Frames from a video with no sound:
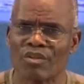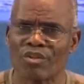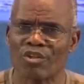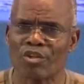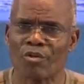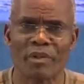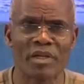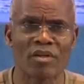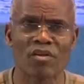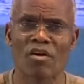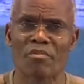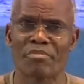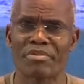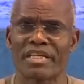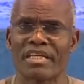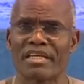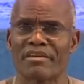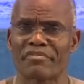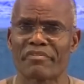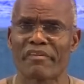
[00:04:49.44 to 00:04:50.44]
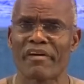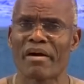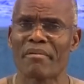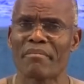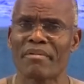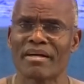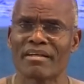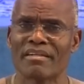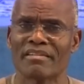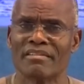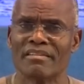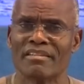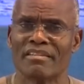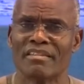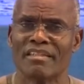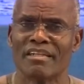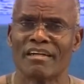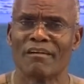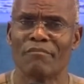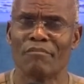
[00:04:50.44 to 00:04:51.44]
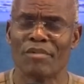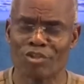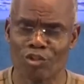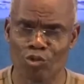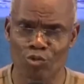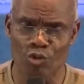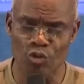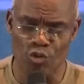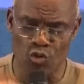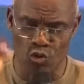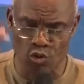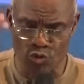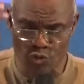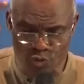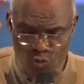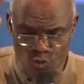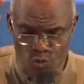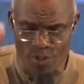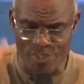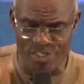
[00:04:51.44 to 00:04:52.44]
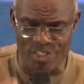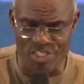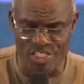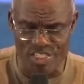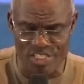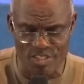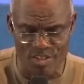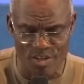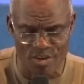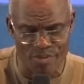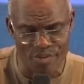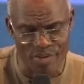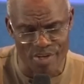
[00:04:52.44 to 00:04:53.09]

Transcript: You may not be a farmer, but you will go through a season of